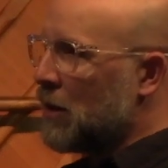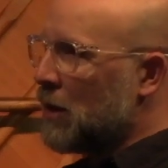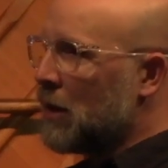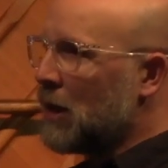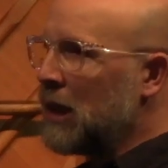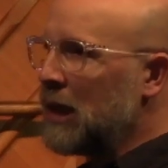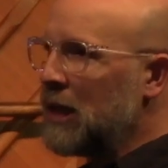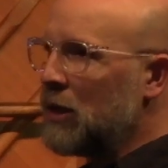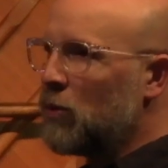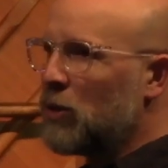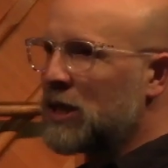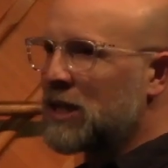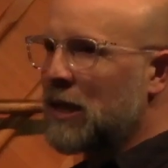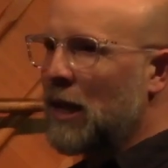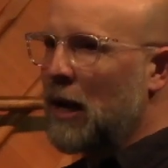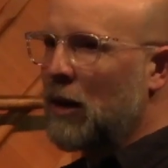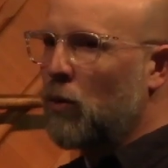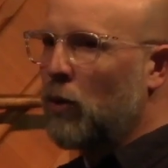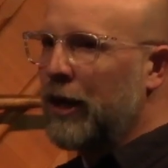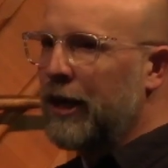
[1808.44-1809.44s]
Leah was
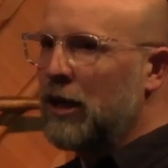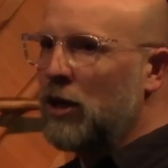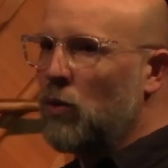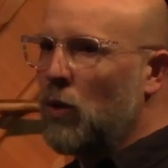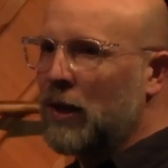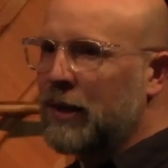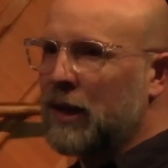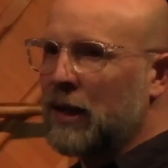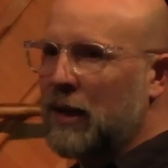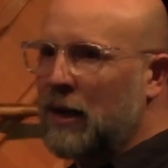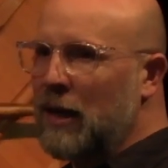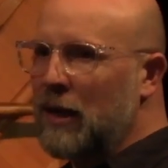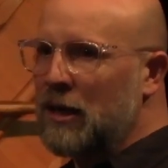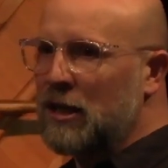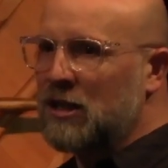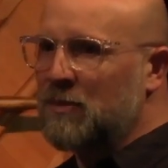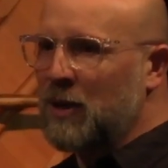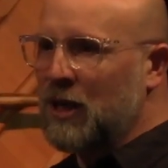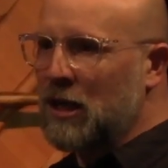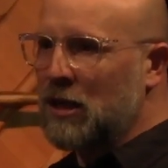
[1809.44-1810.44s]
like, where do you want the
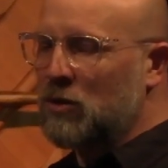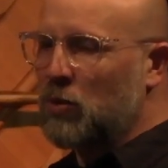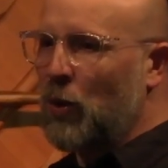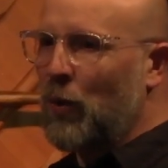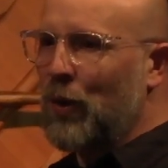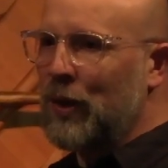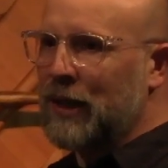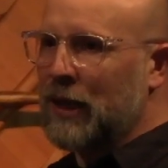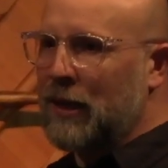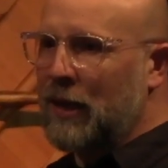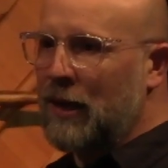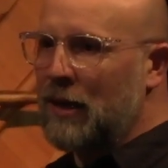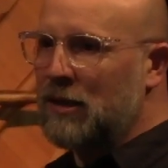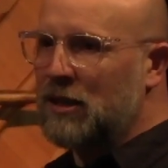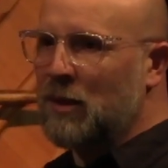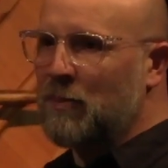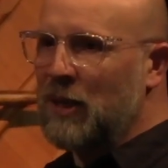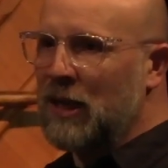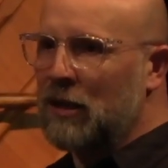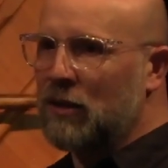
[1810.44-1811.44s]
kids? Because we want the
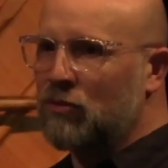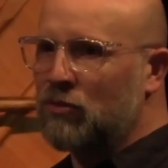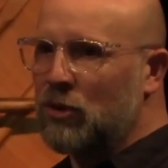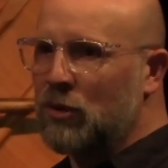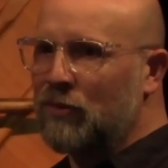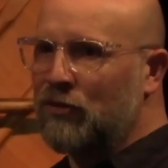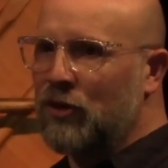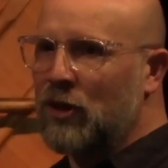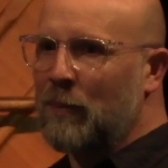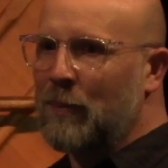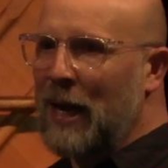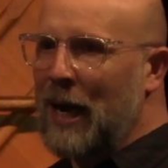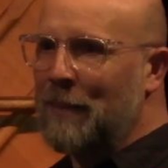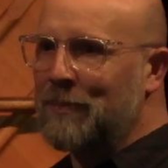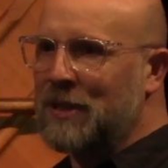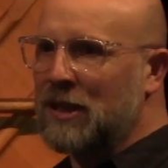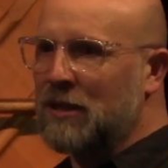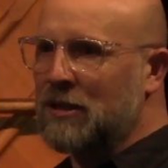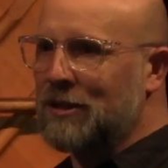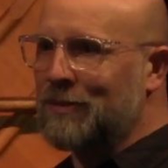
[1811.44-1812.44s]
kids to be in the room for the
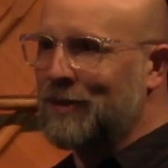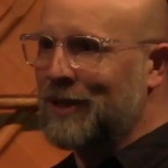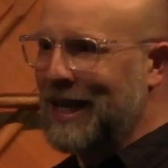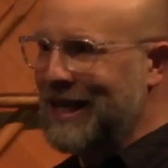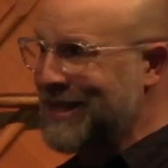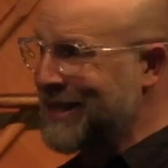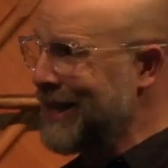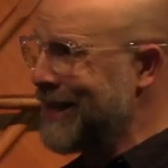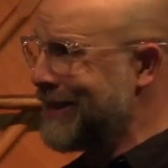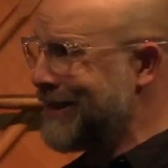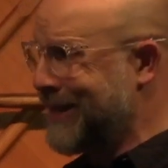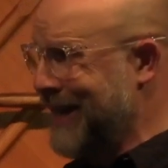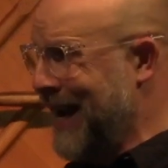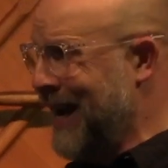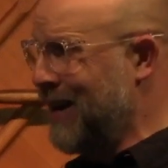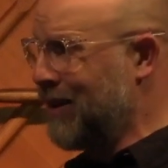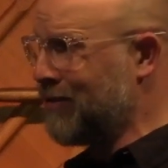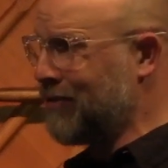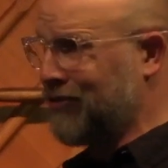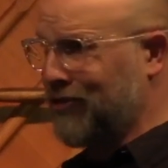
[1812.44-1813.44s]
baptisms. I said,
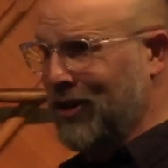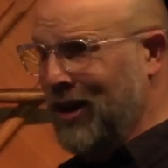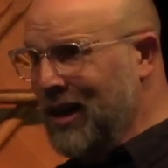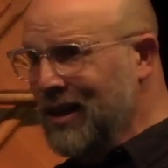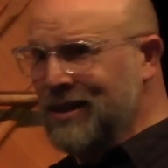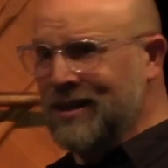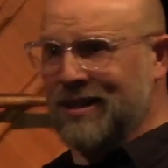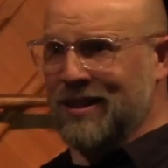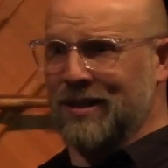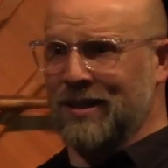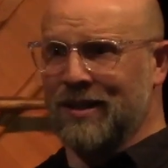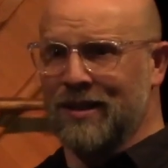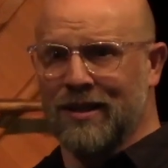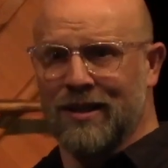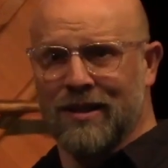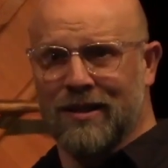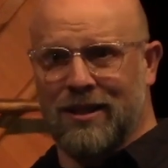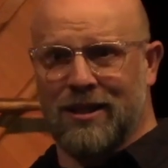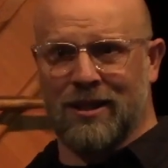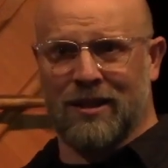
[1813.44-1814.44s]
down front?
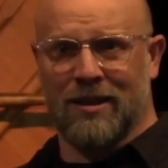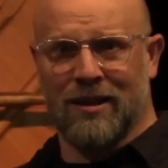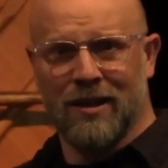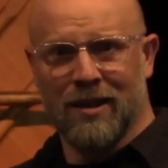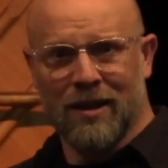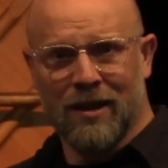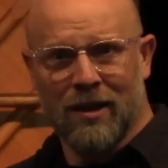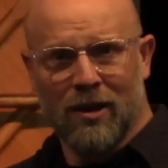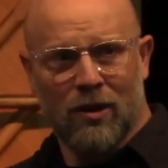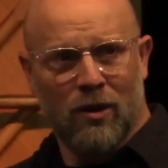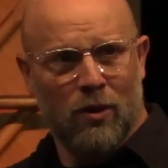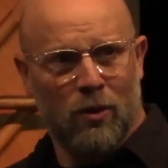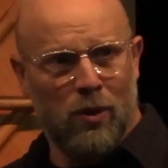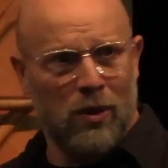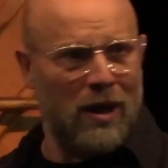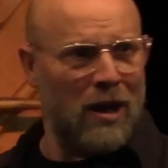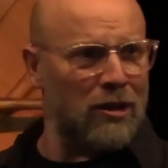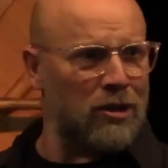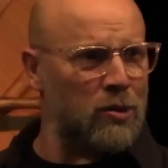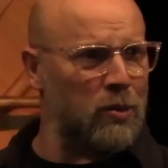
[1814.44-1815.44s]

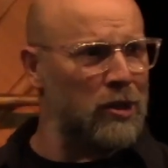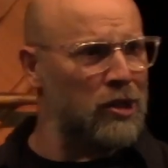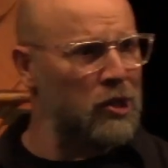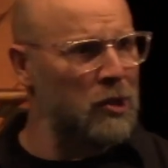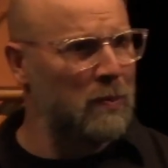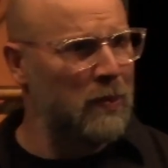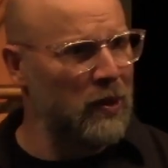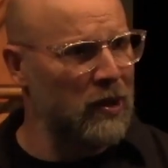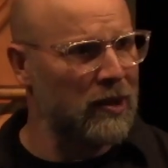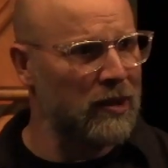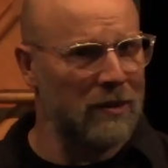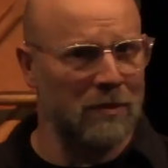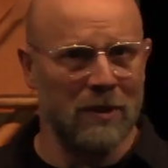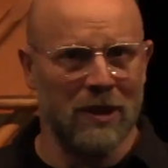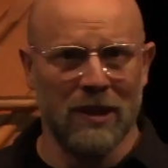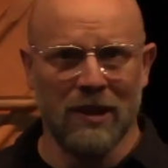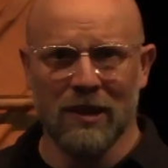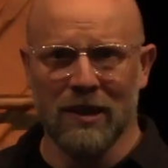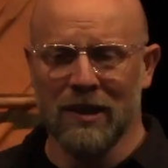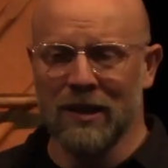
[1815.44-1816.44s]
Where else would you put
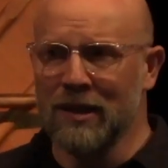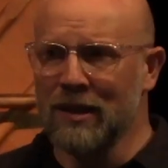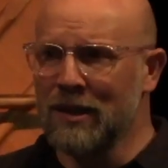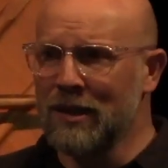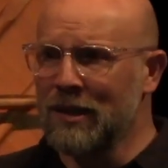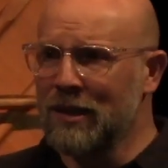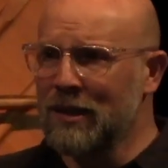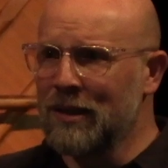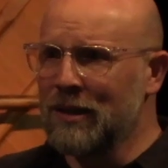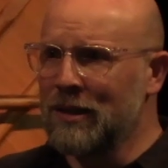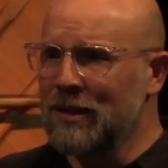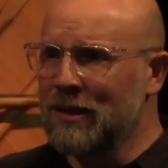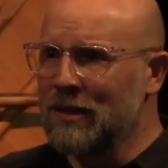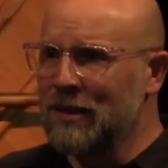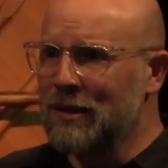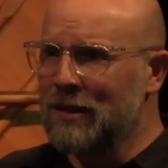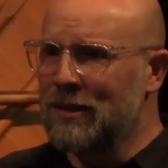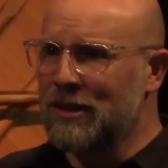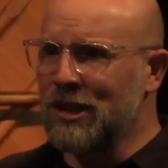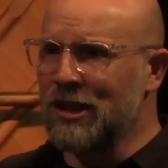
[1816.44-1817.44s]

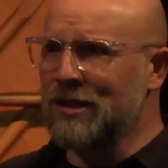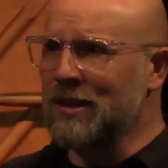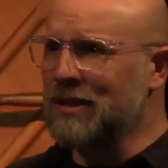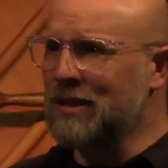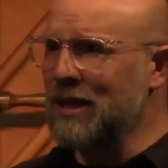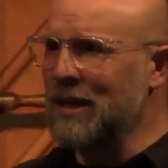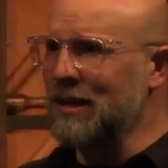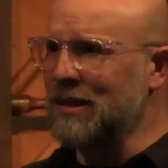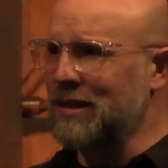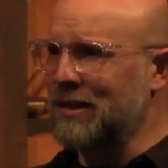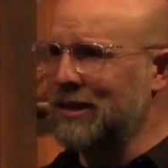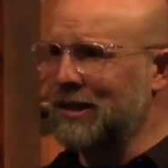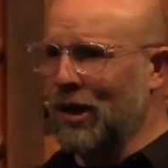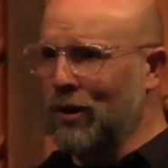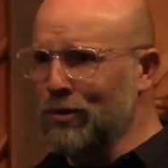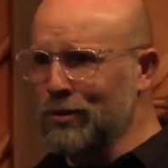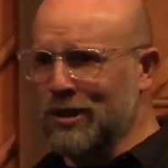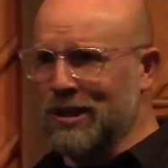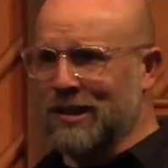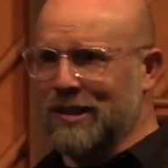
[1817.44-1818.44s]
them? Jesus says,
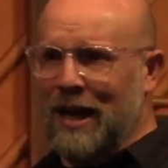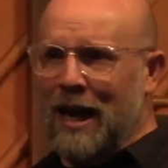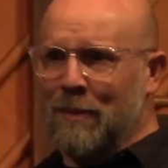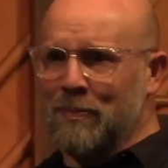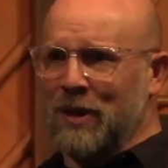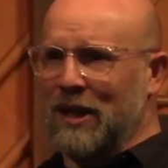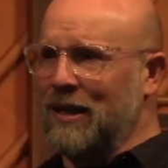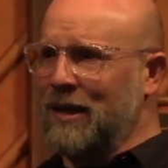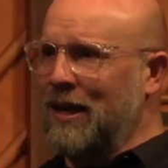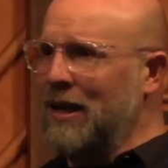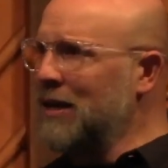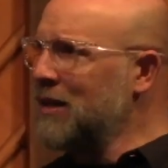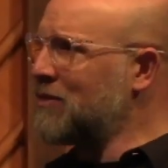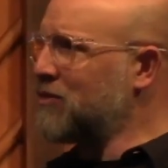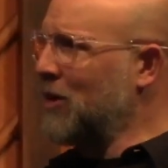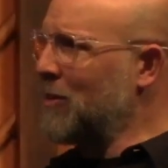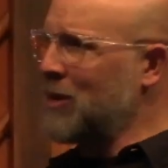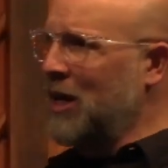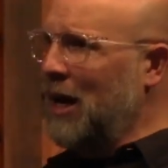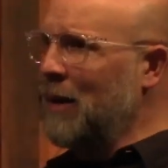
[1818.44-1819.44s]
don't stop the
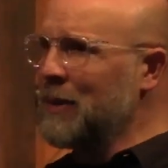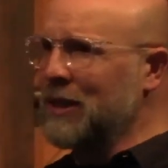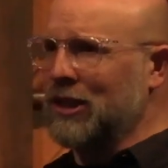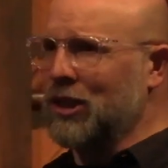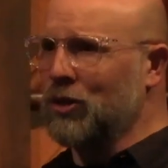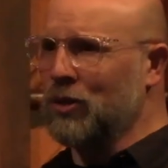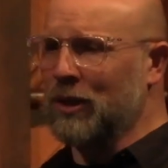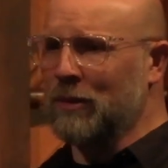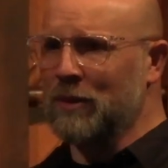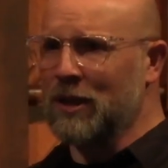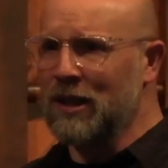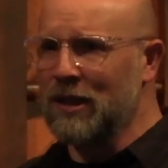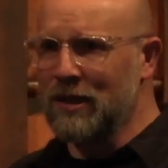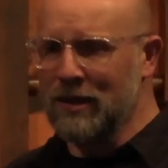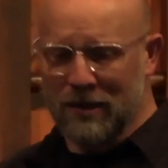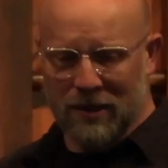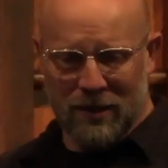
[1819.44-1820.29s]
kids from coming to him.